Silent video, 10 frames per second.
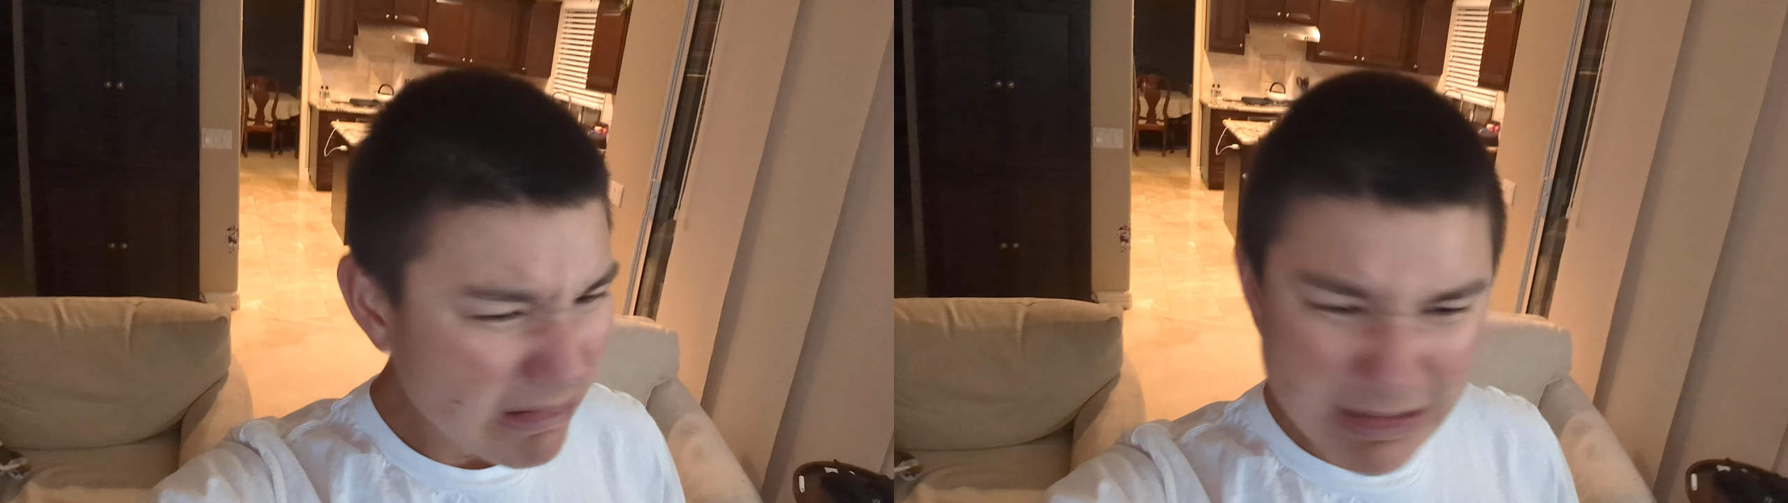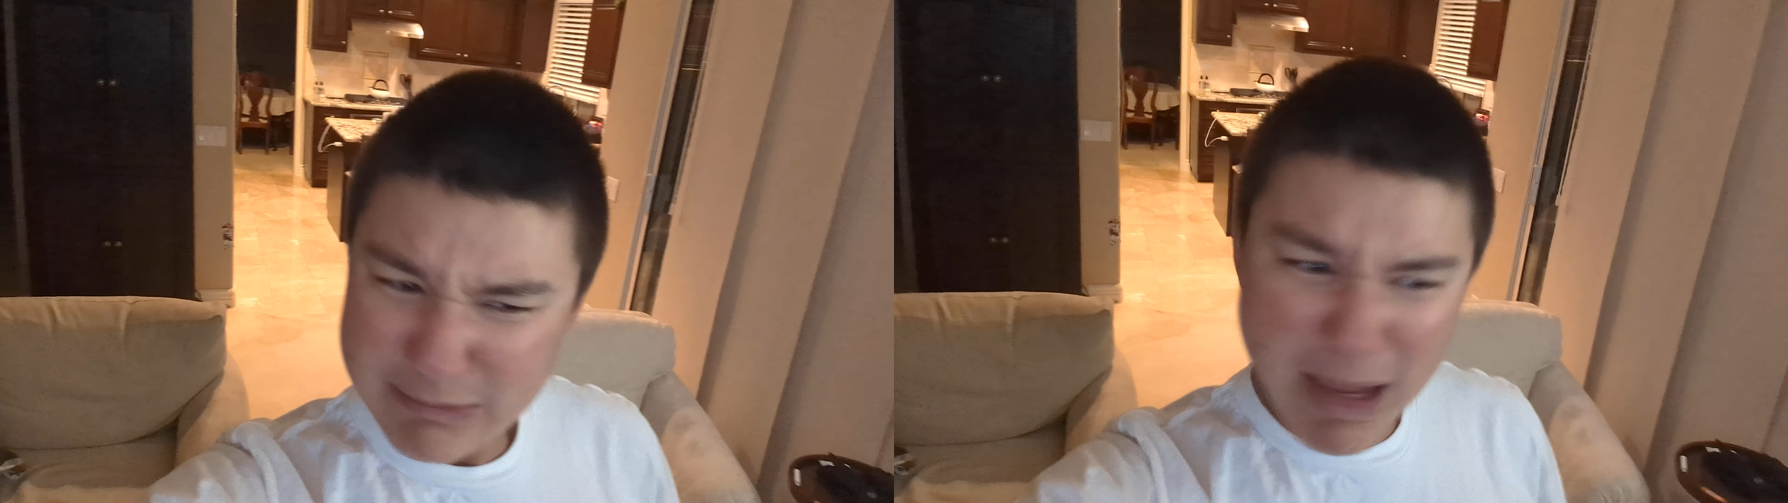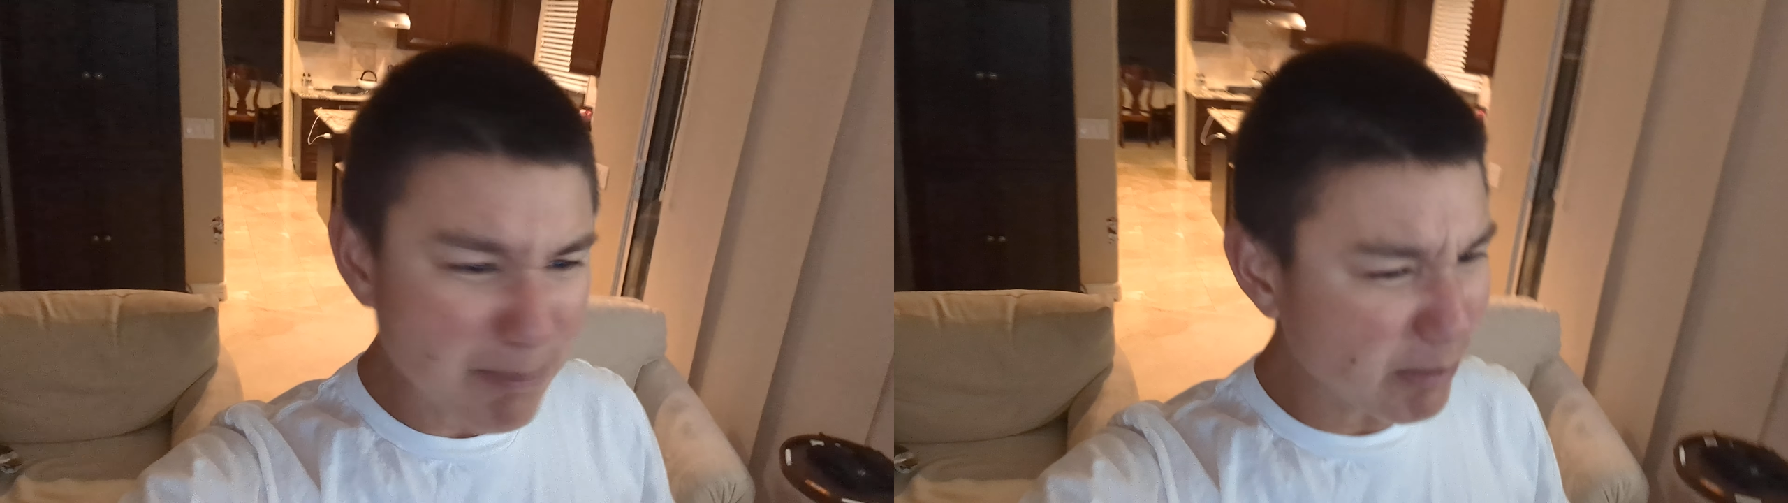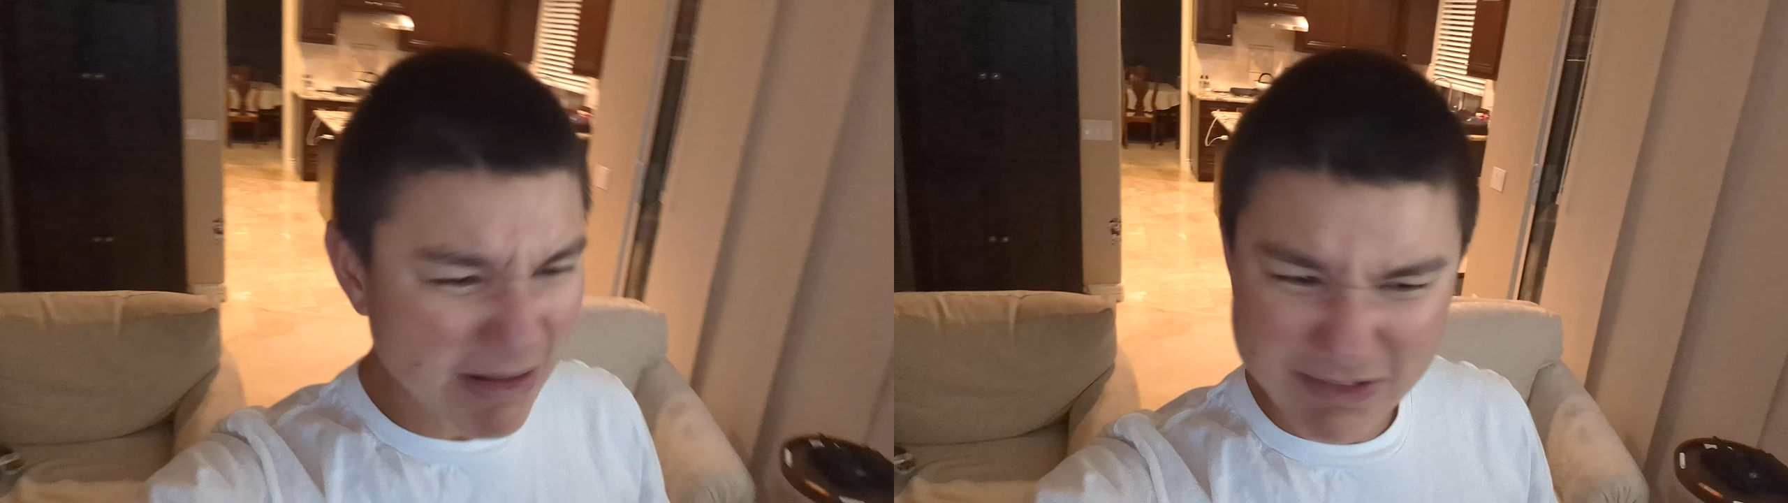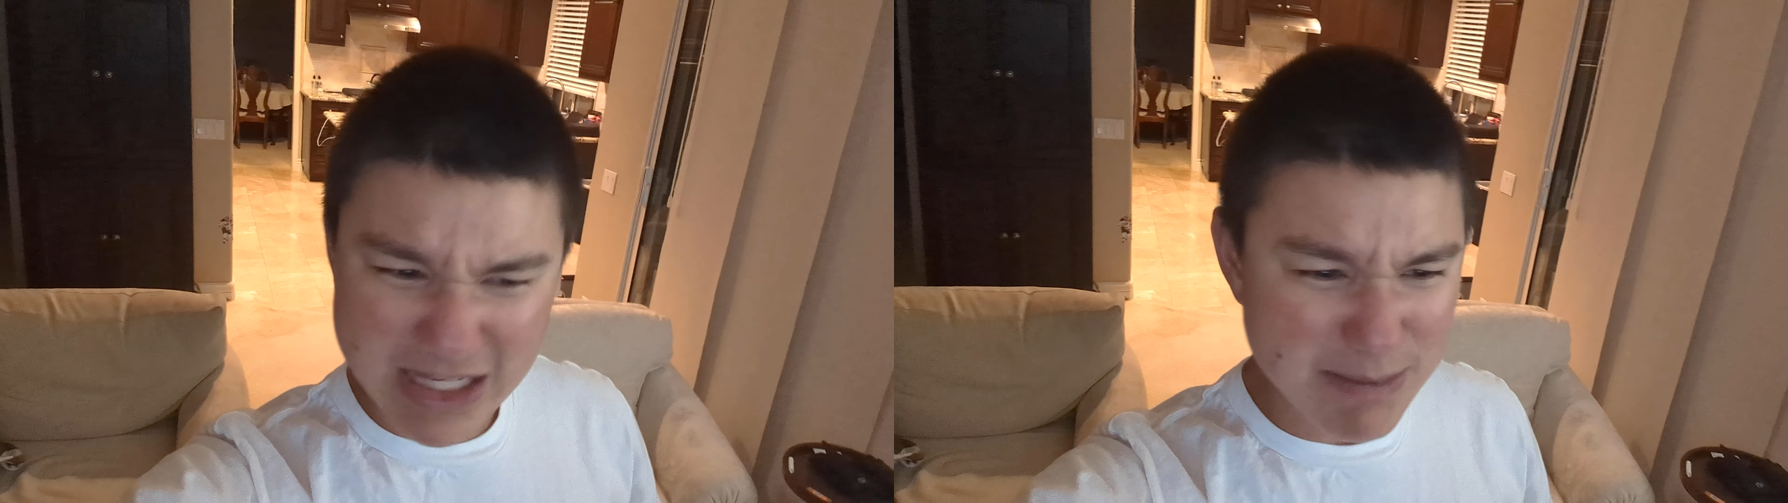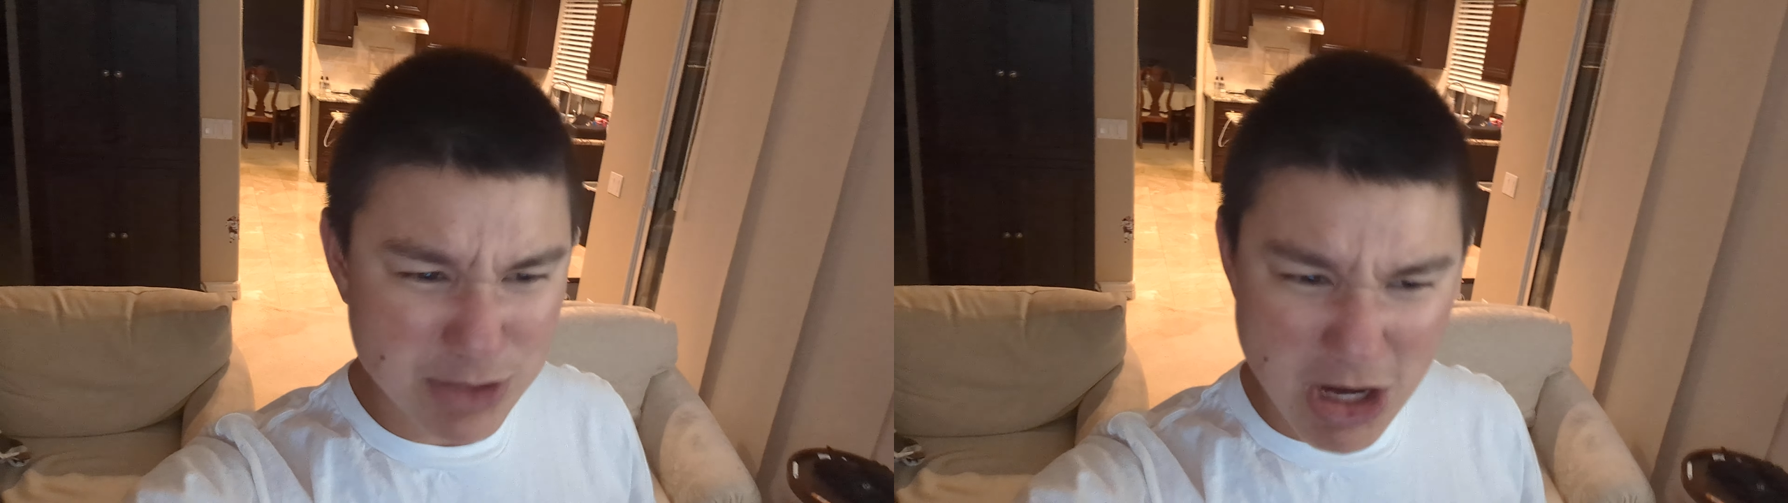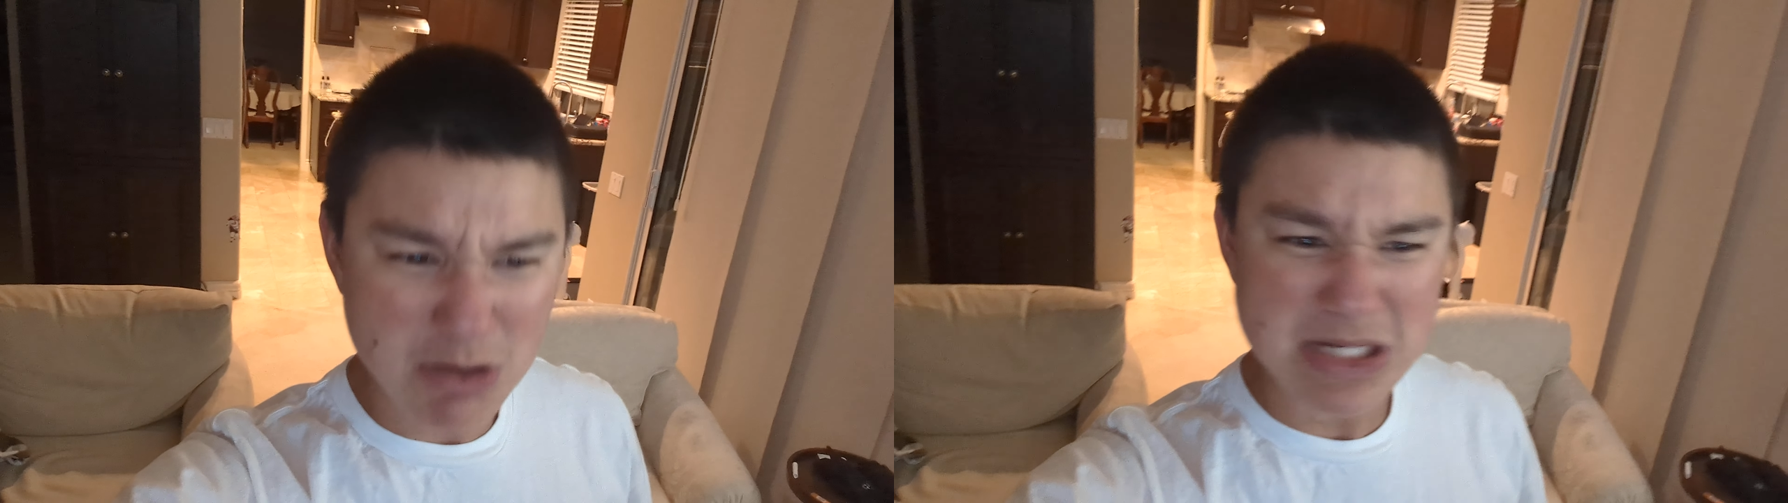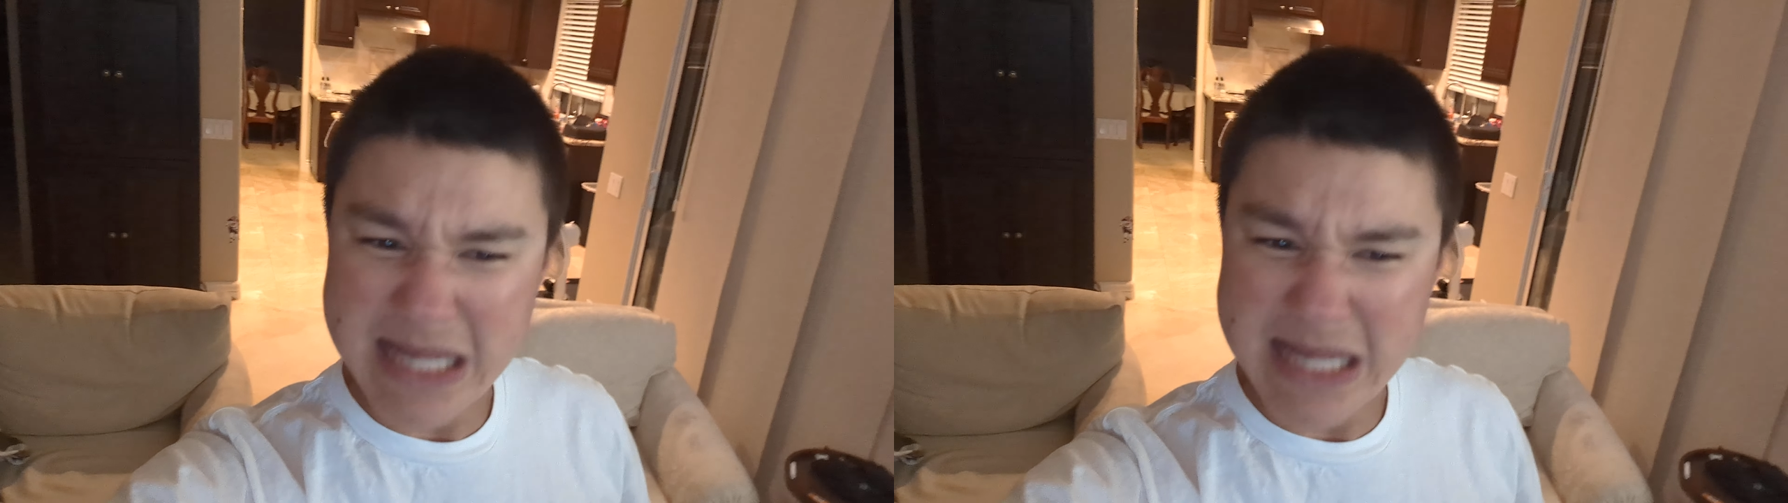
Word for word: This Maple Leafs team chokes.